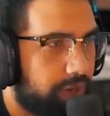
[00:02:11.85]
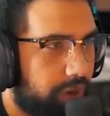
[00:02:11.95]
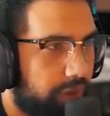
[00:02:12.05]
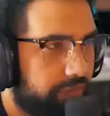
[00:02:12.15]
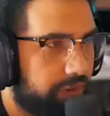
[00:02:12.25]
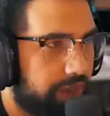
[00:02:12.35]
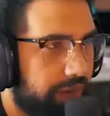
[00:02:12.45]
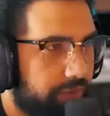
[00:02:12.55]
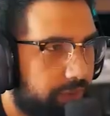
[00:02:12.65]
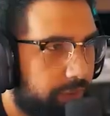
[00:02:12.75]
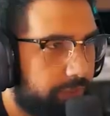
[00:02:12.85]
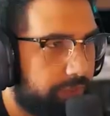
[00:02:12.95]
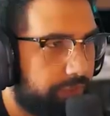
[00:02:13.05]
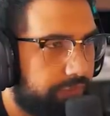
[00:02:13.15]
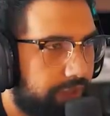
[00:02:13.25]
Cause unnatural health
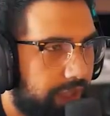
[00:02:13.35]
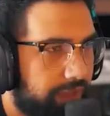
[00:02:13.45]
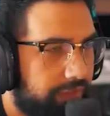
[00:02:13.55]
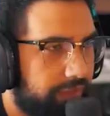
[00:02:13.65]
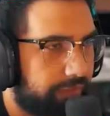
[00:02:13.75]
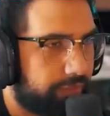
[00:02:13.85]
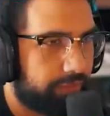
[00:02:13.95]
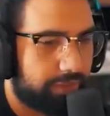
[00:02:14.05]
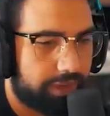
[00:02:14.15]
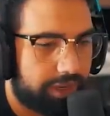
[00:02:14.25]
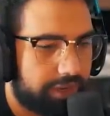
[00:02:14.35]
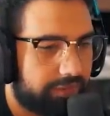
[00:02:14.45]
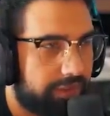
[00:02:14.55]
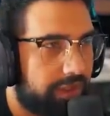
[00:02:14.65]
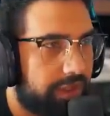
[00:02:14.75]
boost. And several... I gotta add a seat.